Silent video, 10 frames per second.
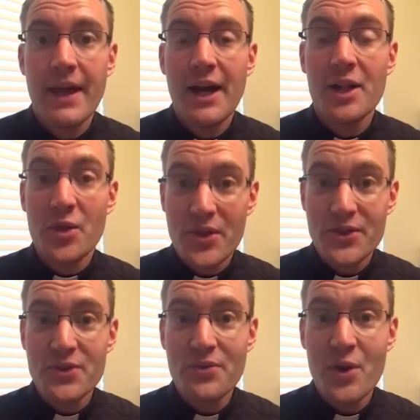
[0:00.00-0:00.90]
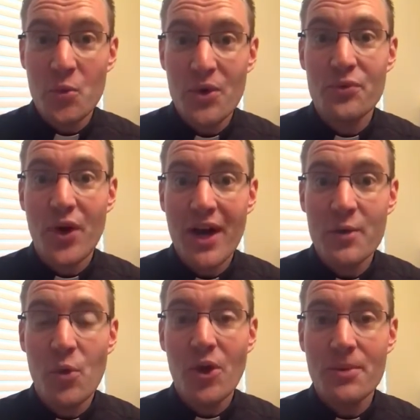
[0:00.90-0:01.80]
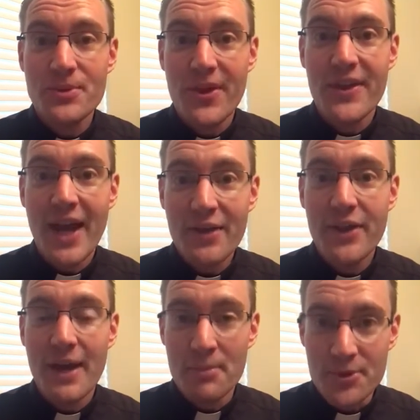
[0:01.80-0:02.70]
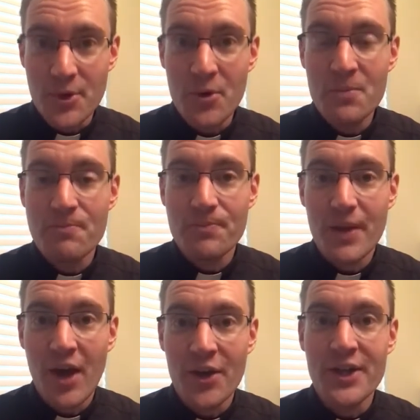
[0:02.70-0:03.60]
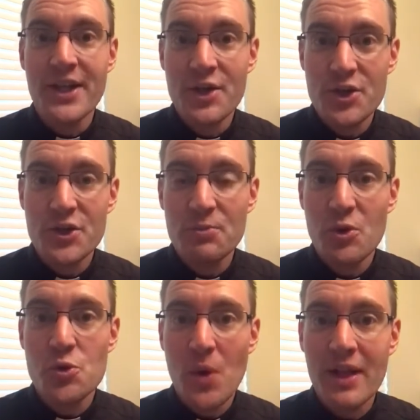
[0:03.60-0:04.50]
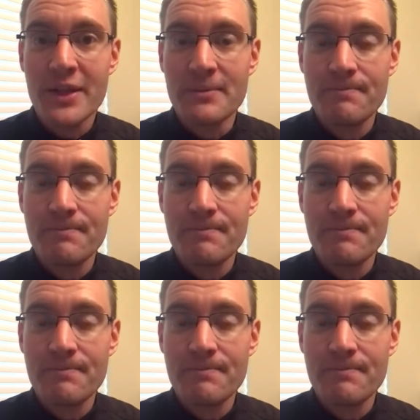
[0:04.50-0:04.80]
Hello, this is Father Will Frei, and welcome to the ninth episode on Ignatian spirituality.